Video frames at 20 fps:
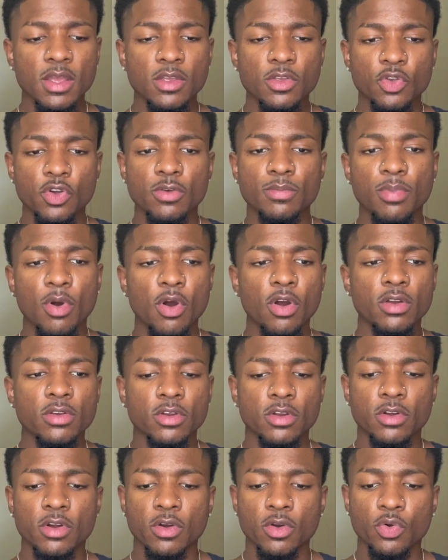your
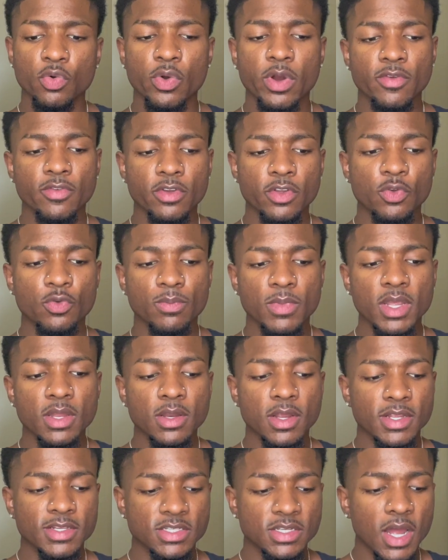partner or whoever you meet
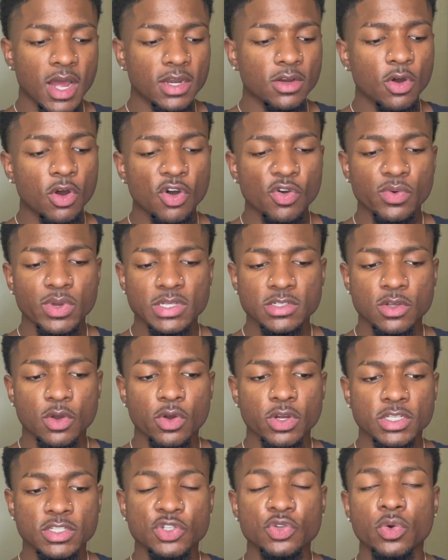is not always
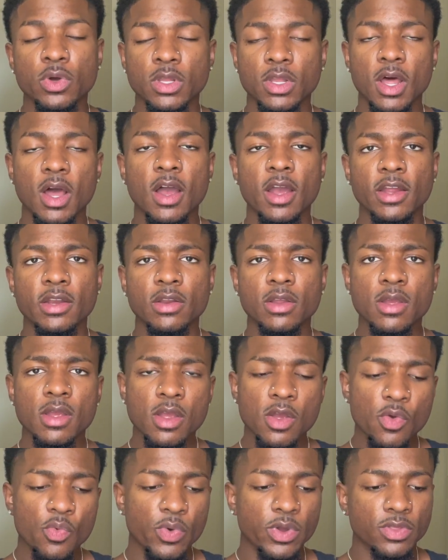going to
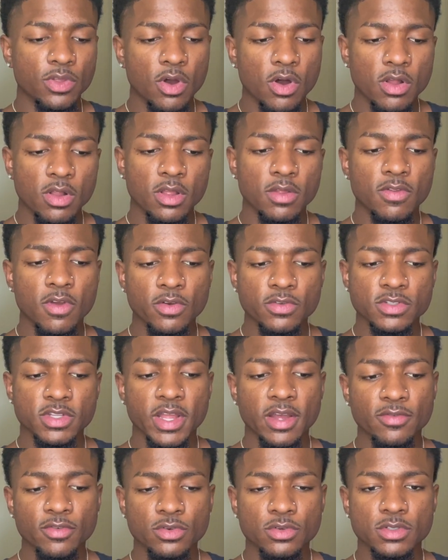align with all of those
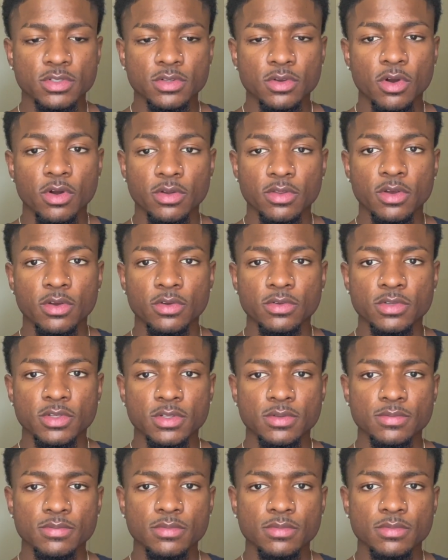levels or those,